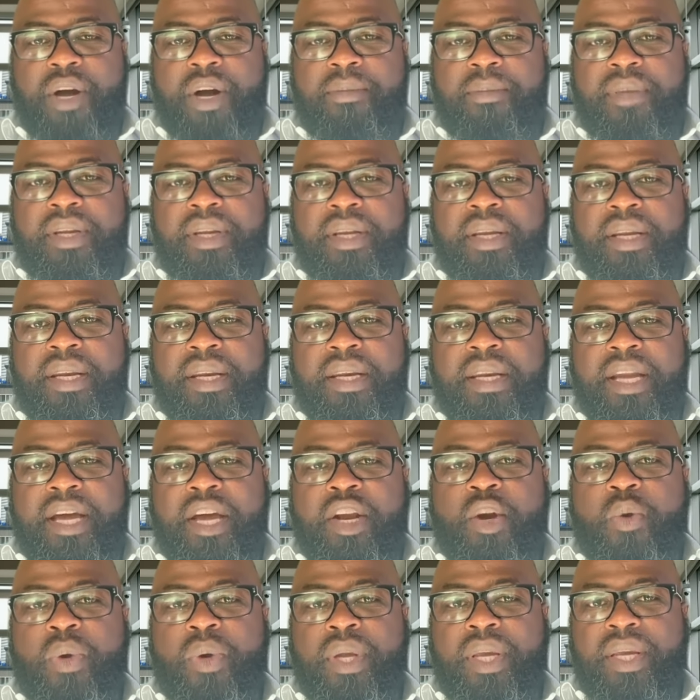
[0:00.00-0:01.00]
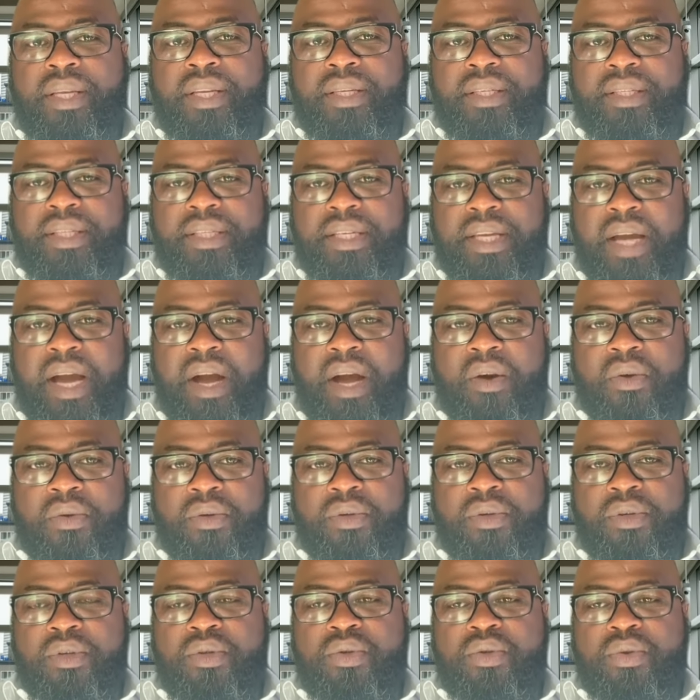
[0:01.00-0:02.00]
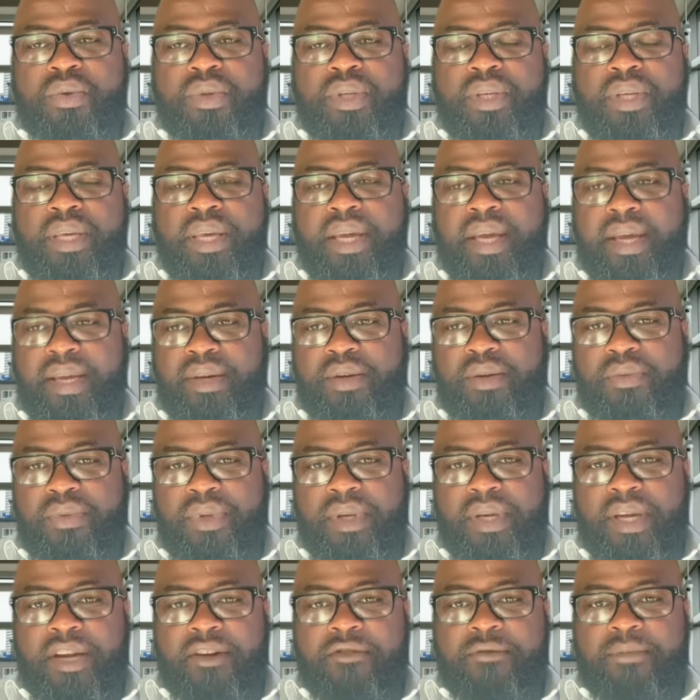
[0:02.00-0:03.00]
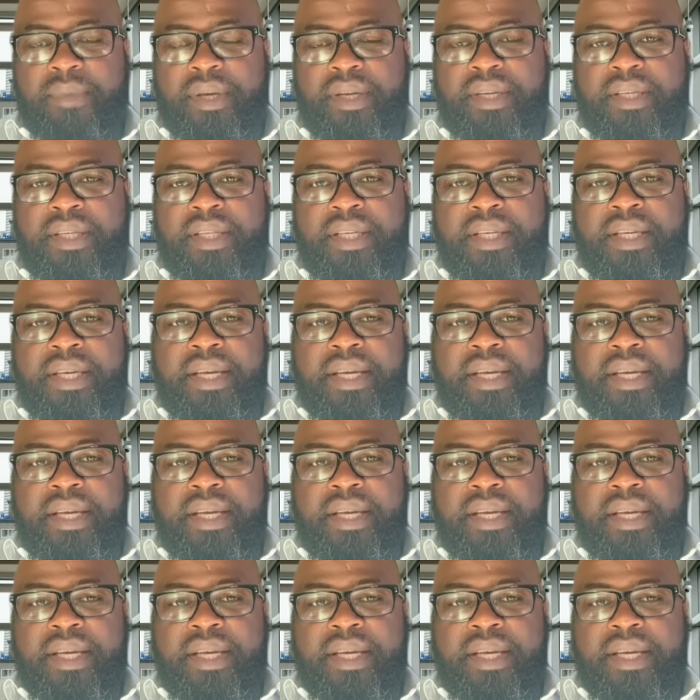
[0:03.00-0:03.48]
probably narrowing it down to the head of the government.